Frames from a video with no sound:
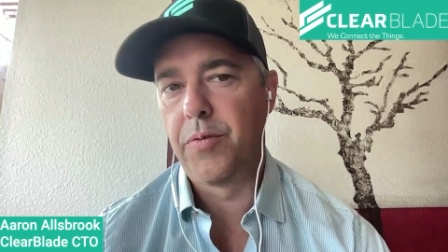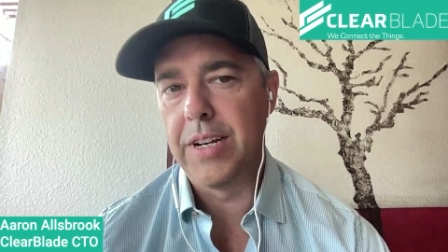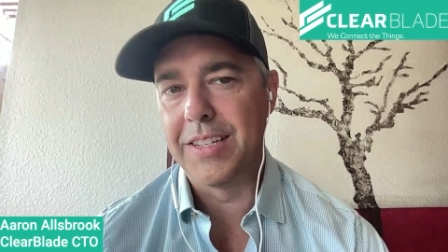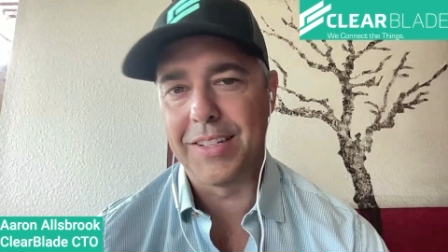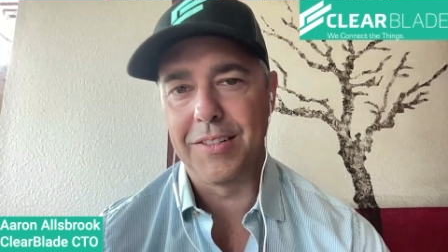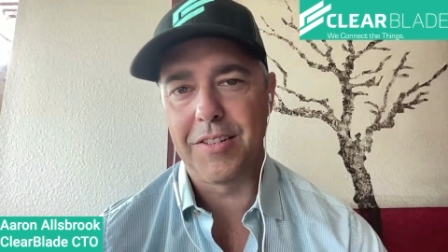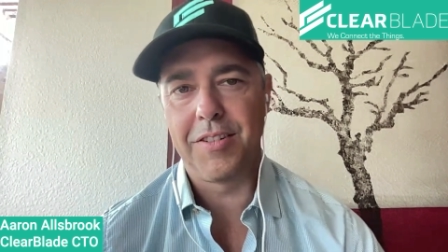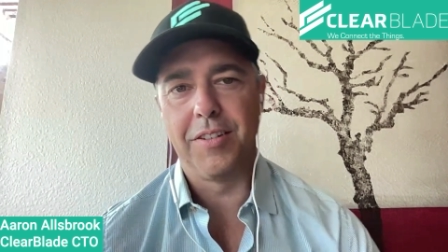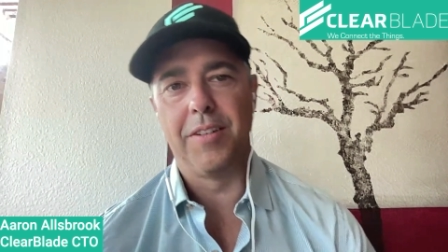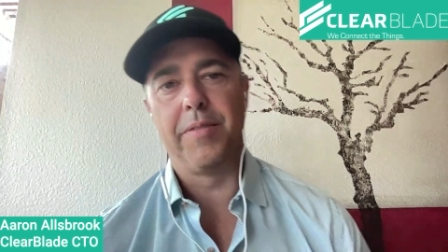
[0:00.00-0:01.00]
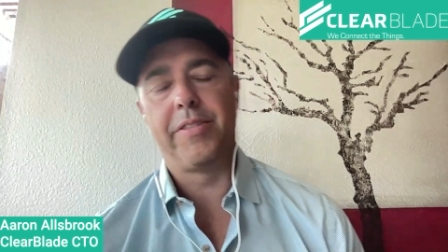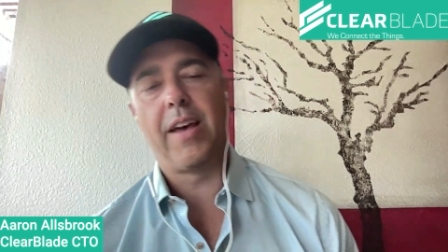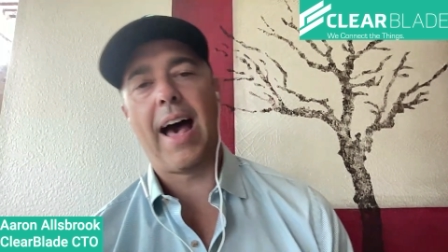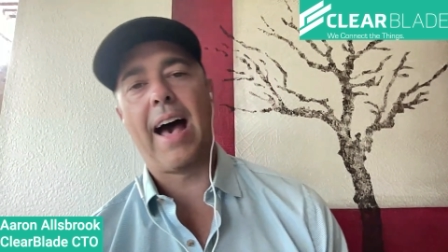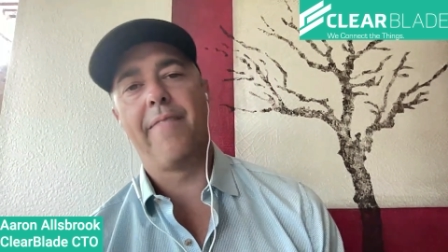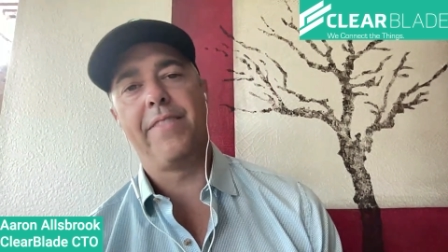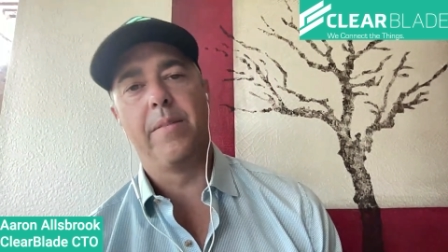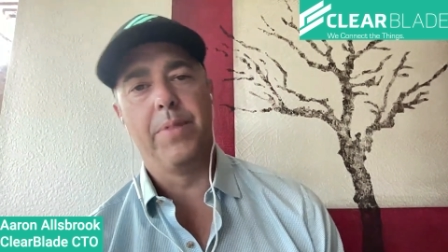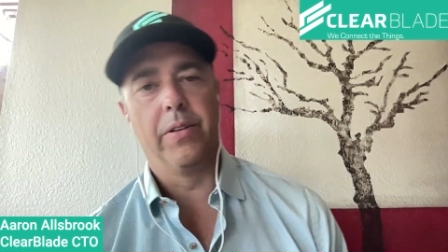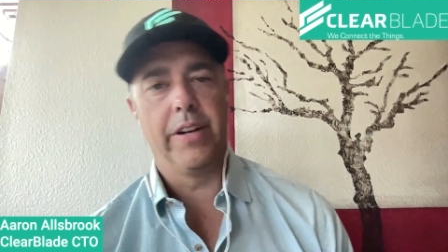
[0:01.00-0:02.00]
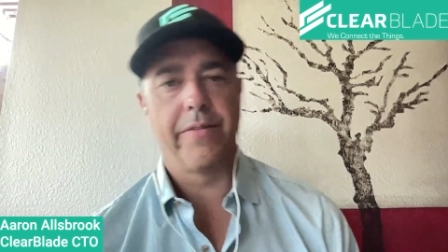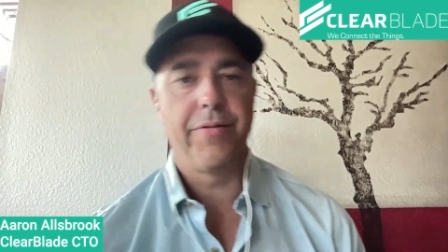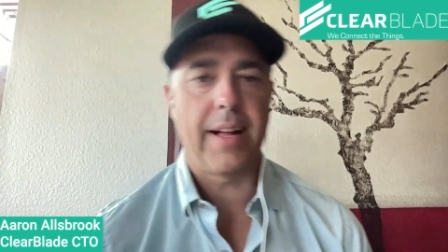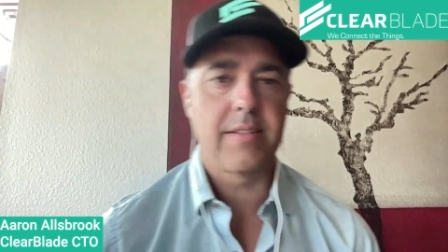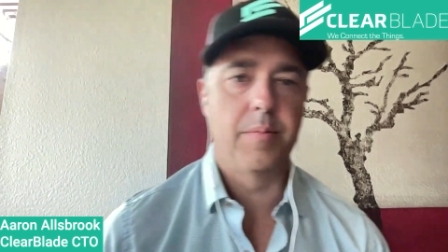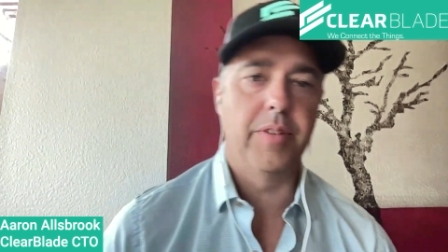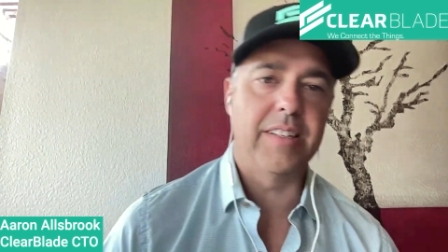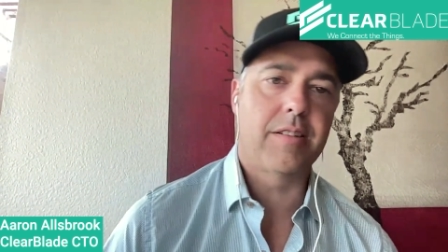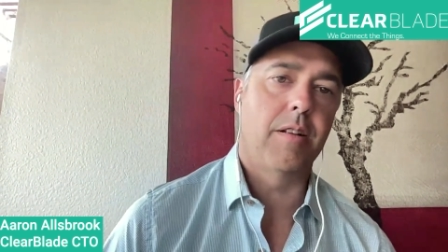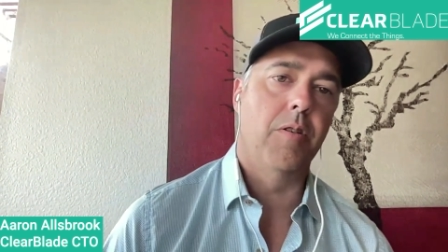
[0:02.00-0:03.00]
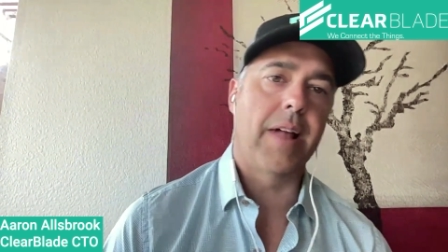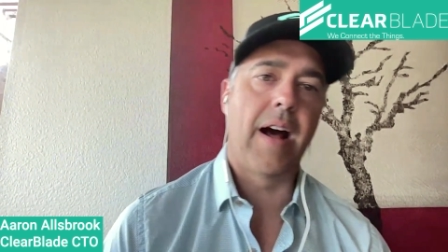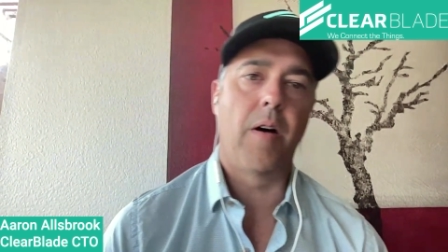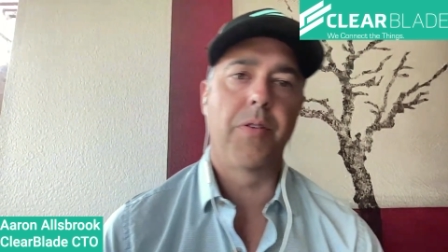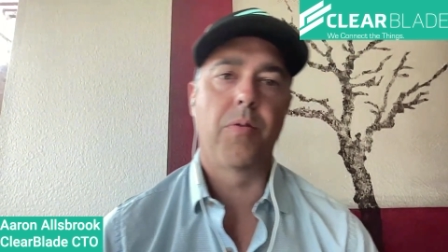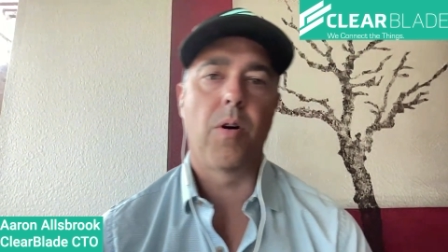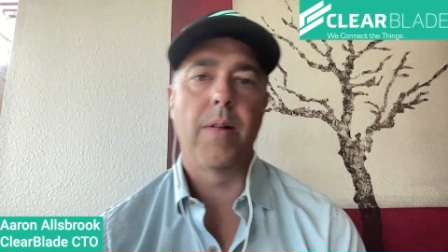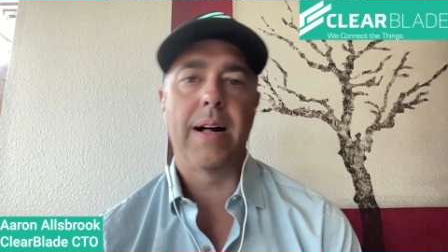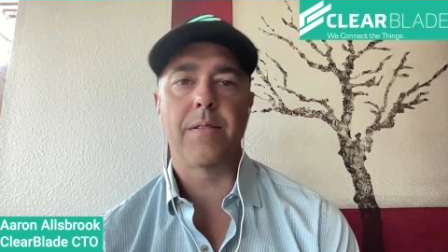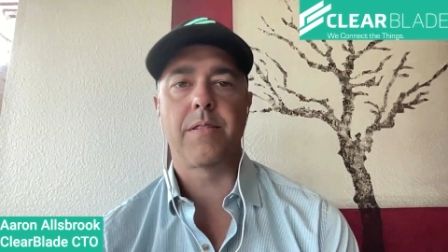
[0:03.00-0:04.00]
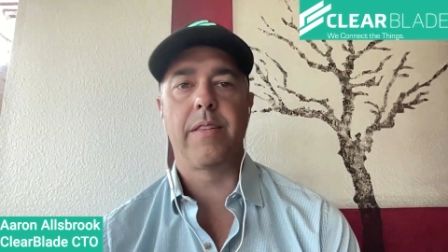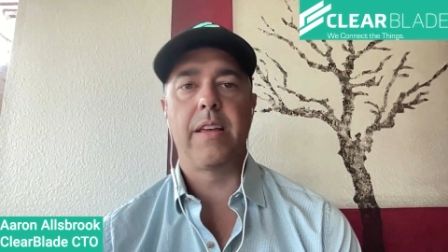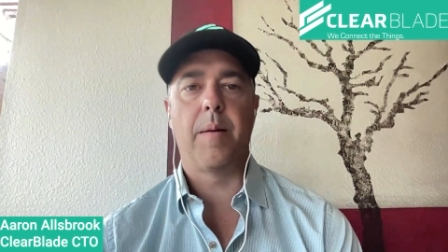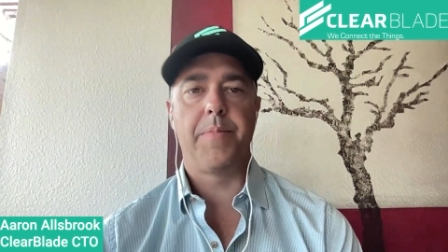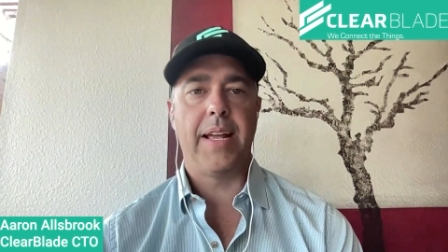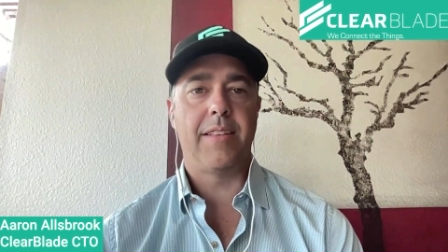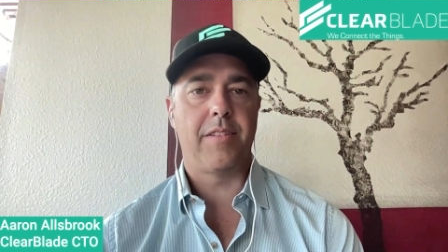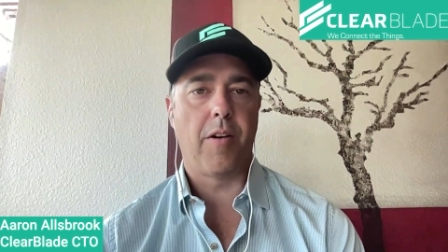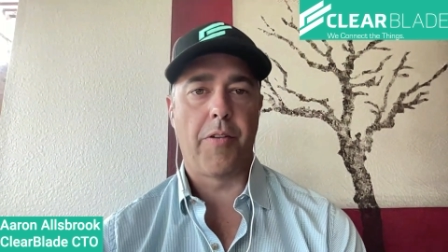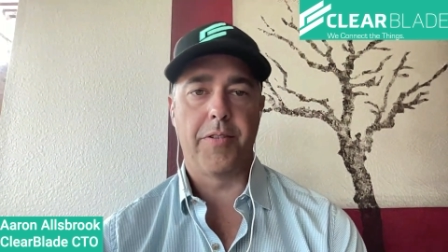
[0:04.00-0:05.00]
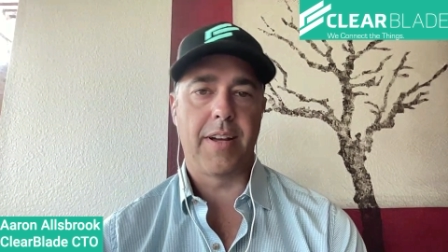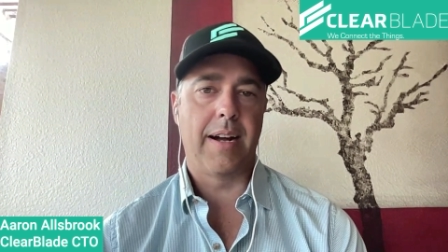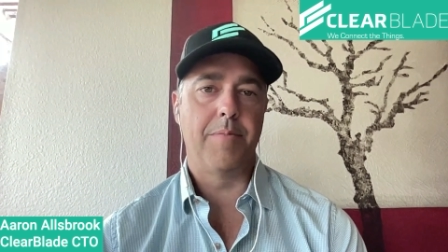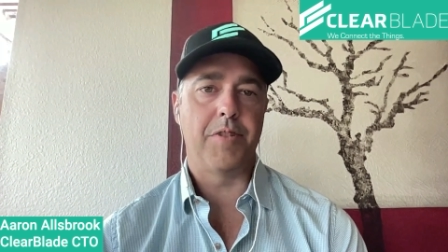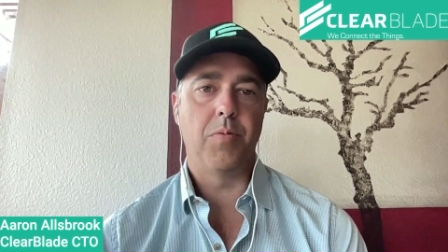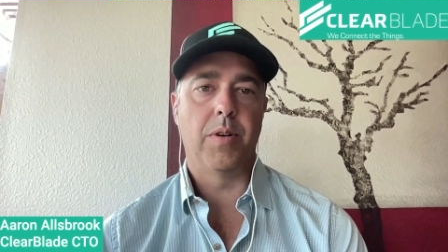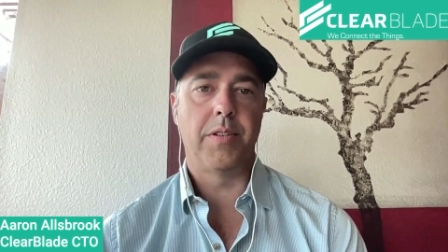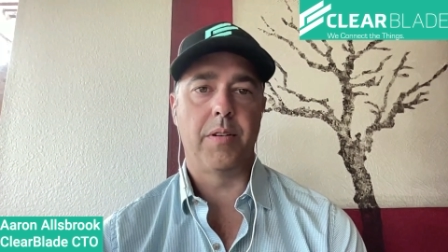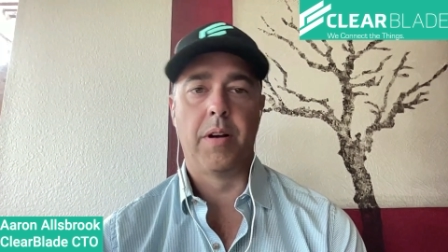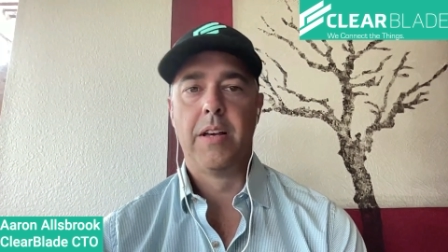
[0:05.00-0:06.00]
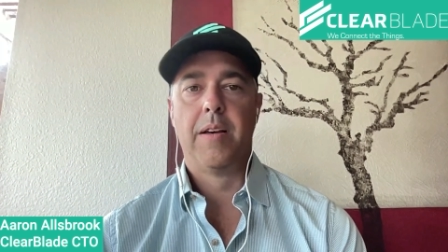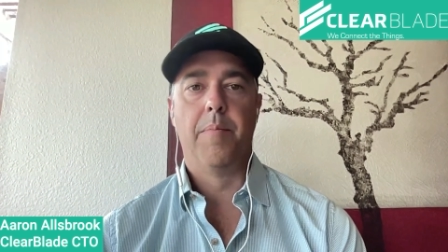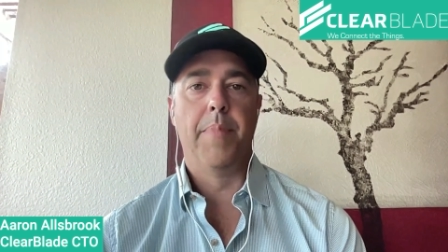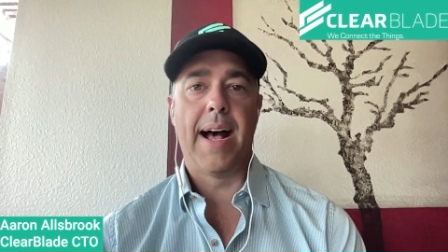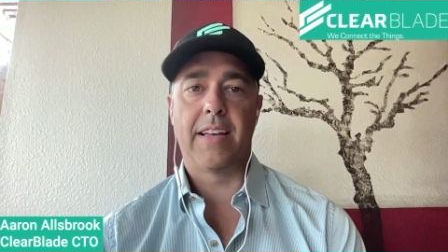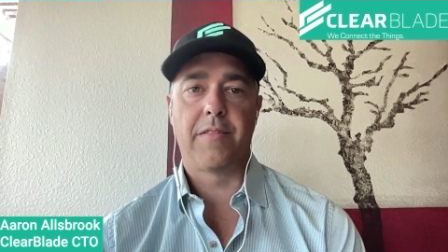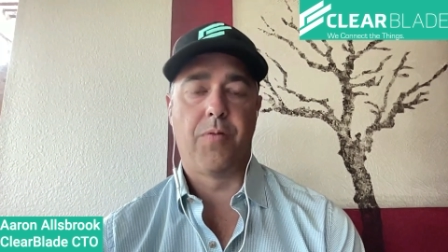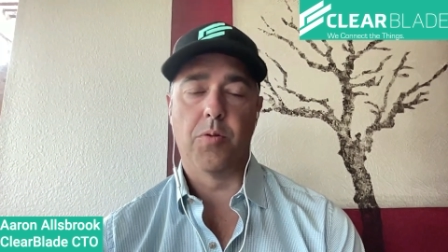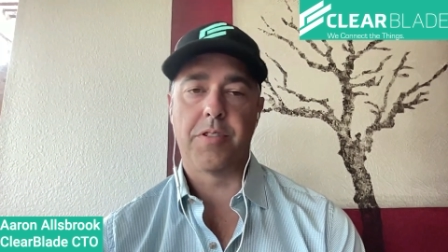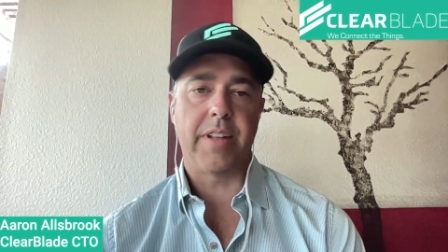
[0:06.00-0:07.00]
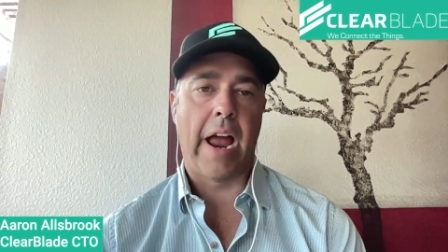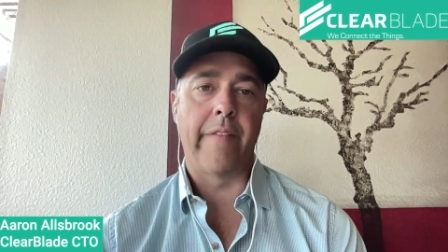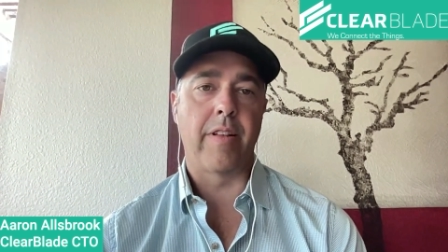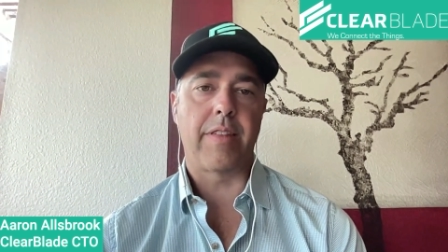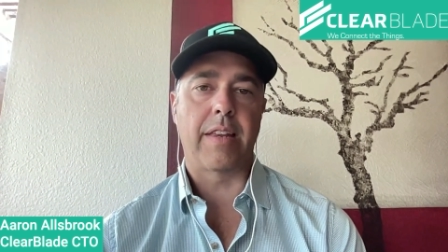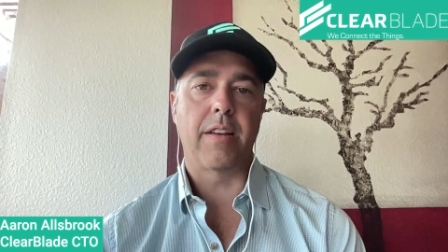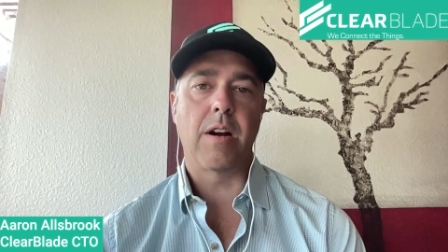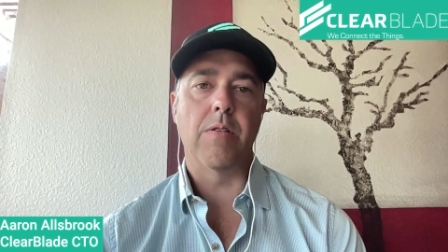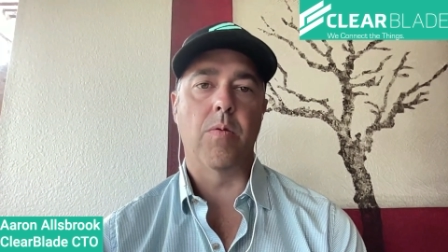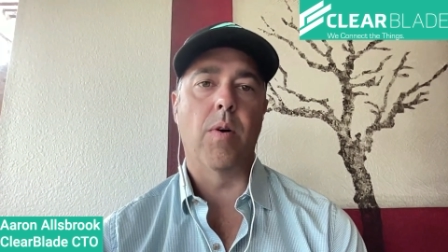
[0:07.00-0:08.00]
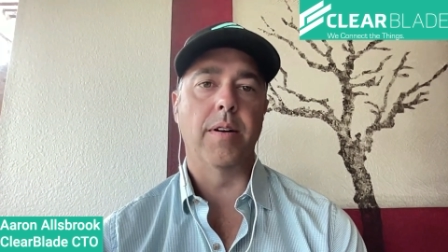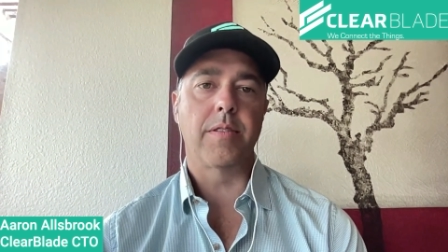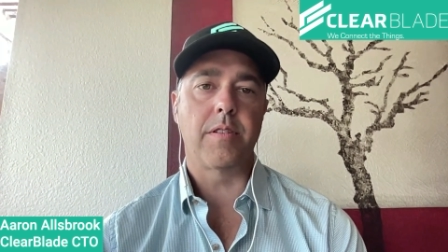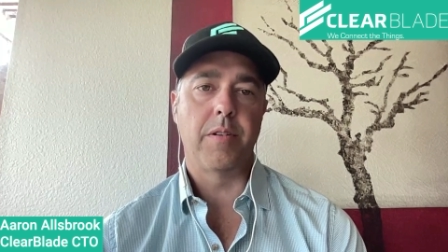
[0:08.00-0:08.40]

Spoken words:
reasons to have the ability to flexibly slow down the rollouts and the updates, and other times you want to mass force everything to go at once.